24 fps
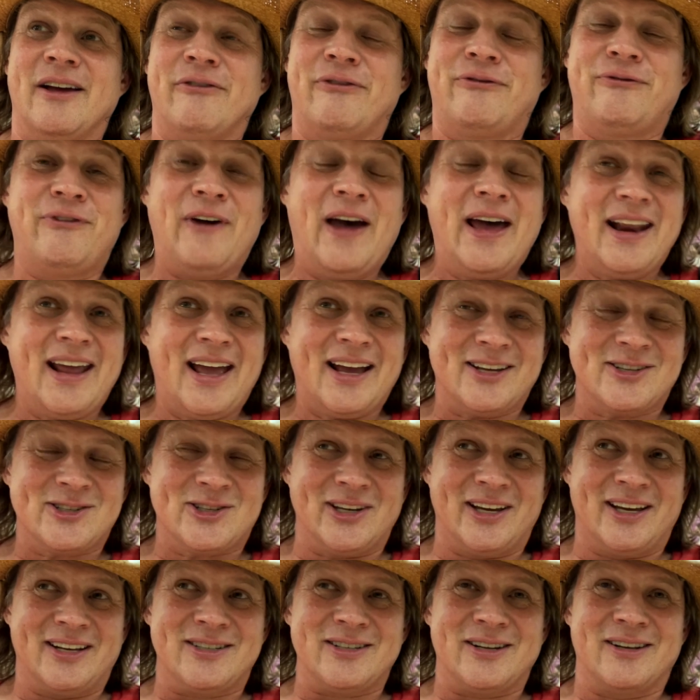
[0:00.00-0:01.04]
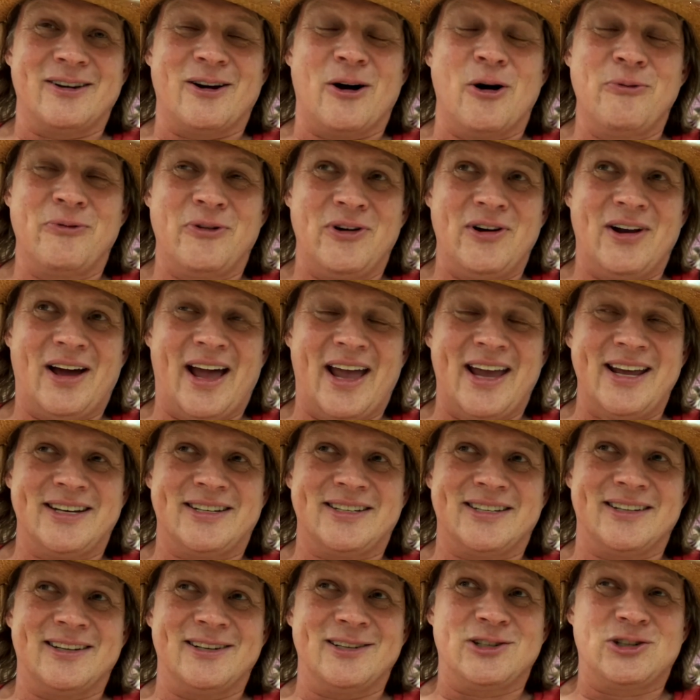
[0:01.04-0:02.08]
FedEx it
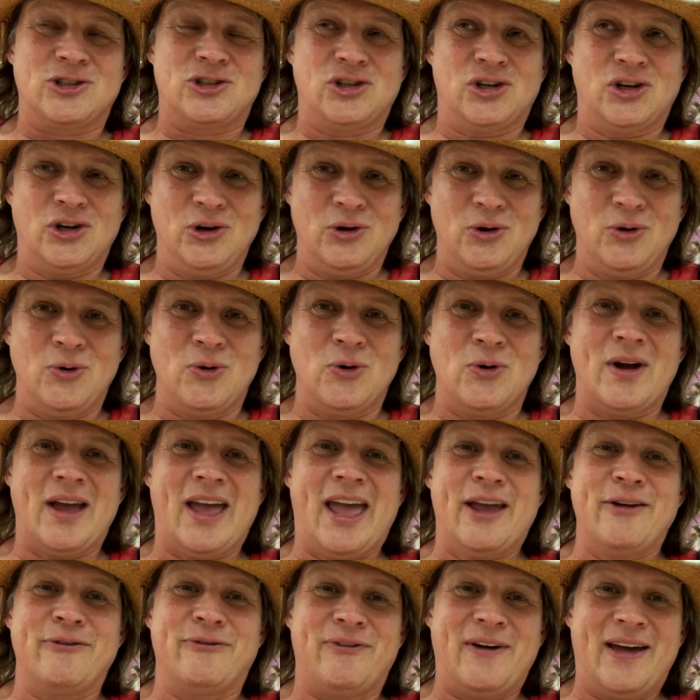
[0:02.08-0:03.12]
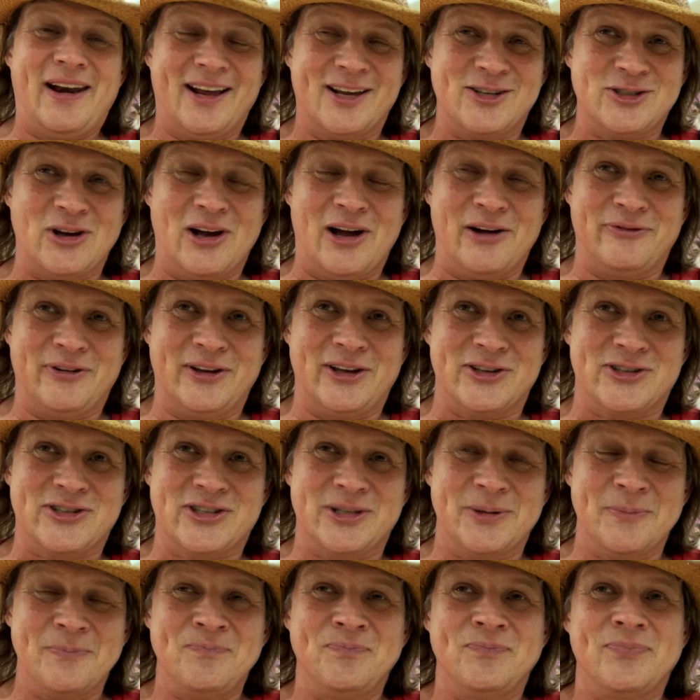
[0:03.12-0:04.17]
overnight to a FedEx
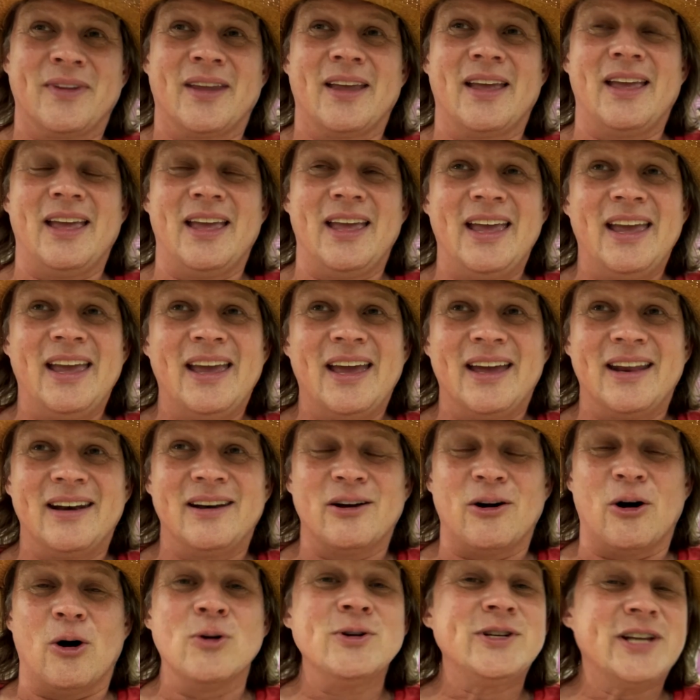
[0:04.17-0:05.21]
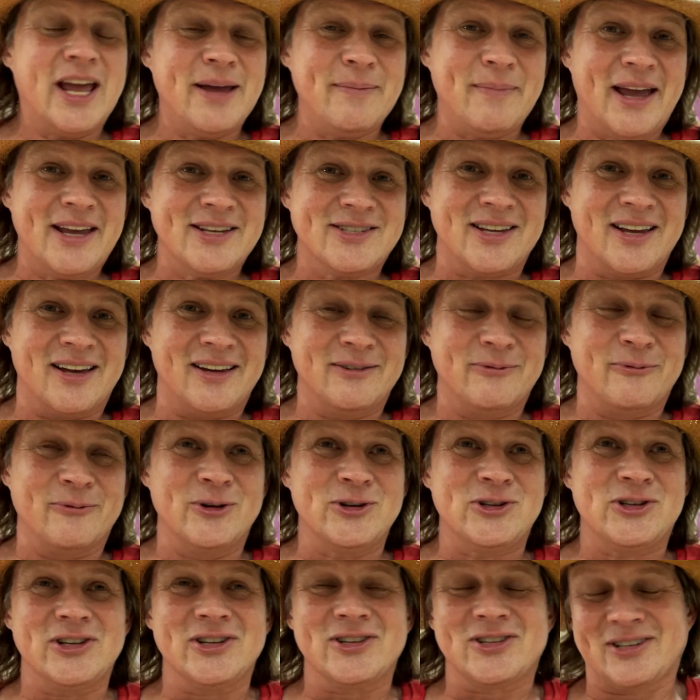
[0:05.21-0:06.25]
office in Otay Mesa,
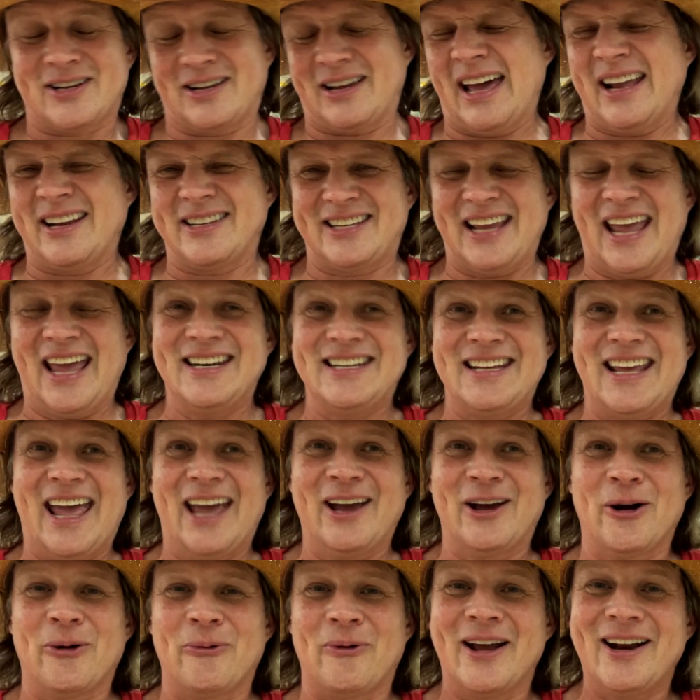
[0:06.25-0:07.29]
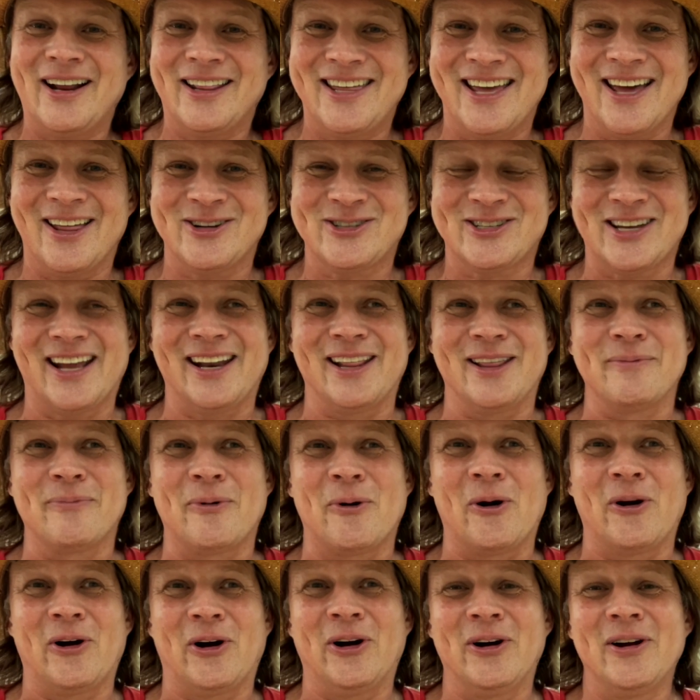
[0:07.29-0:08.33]
which is kind of San Diego, right on the other side of the
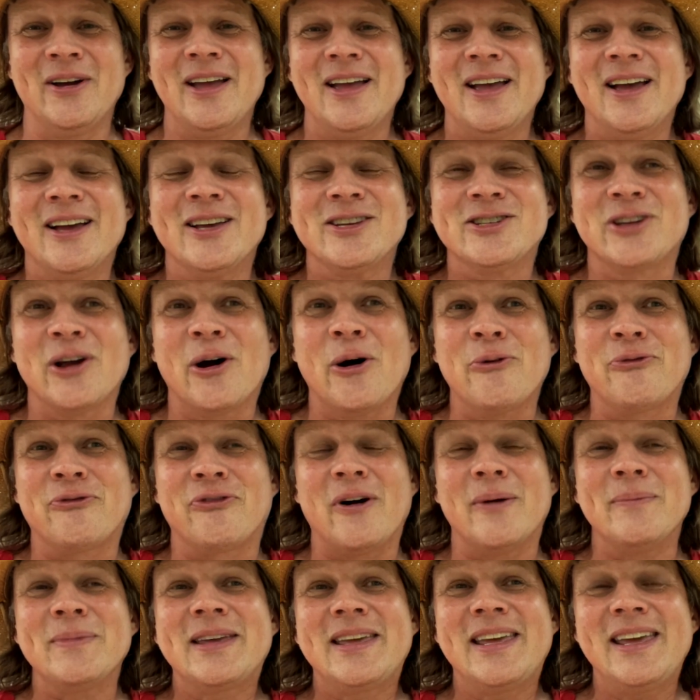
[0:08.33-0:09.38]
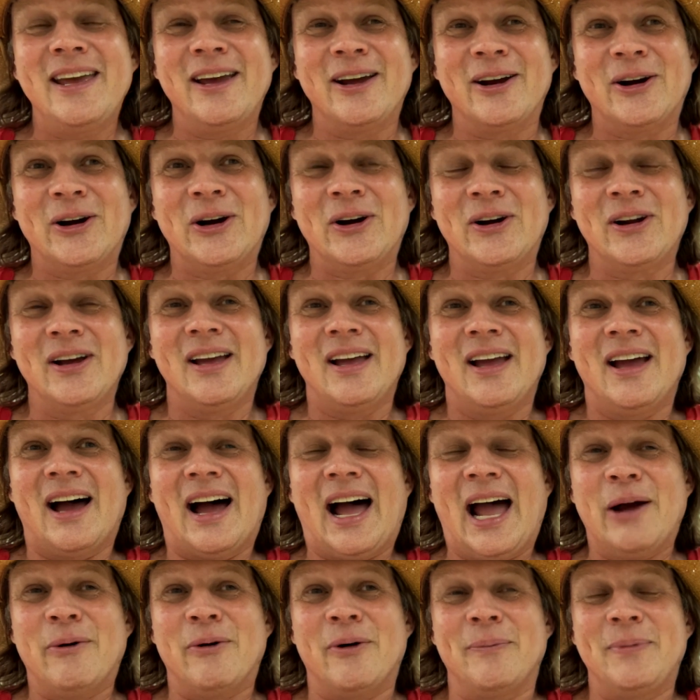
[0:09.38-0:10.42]
border. So from here,
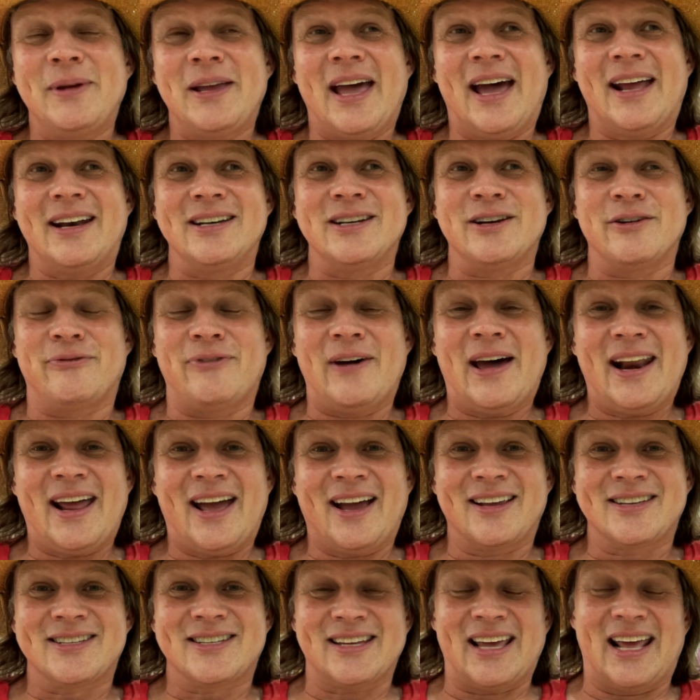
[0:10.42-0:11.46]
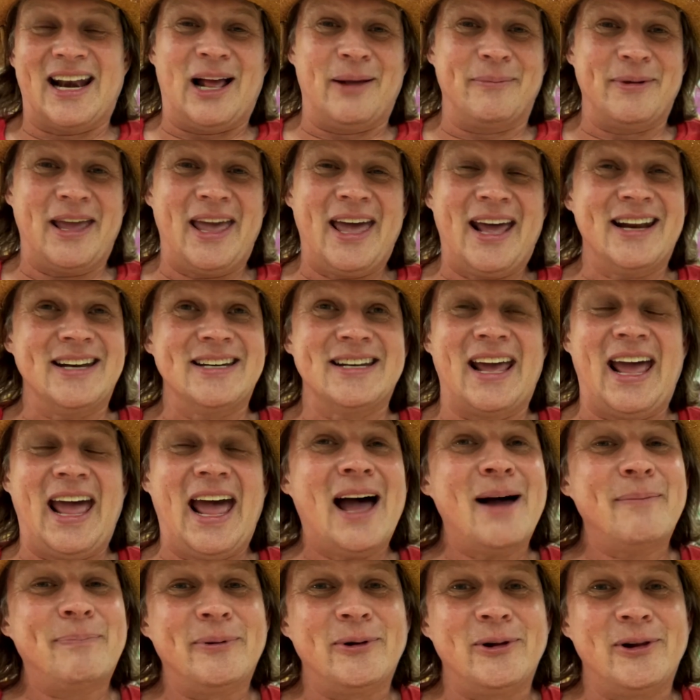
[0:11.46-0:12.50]
I will be heading to FedEx, and I'll be heading to
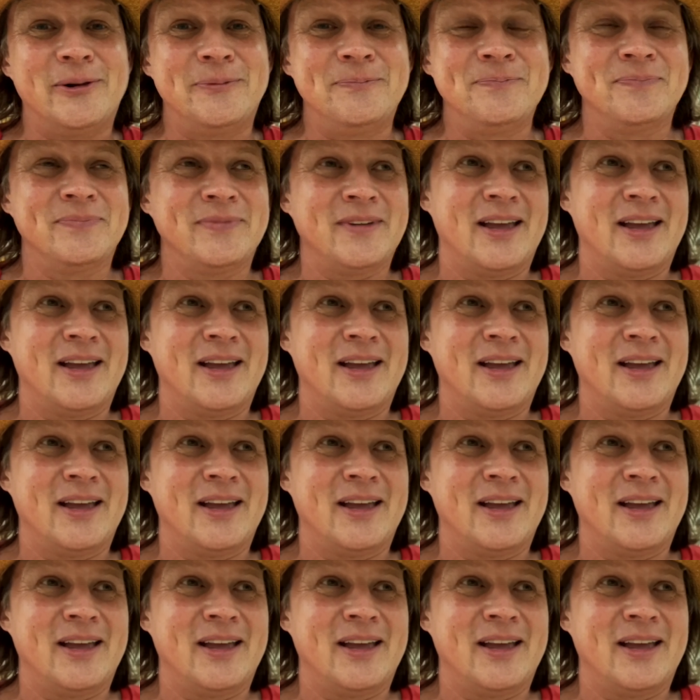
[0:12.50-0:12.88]
Apple.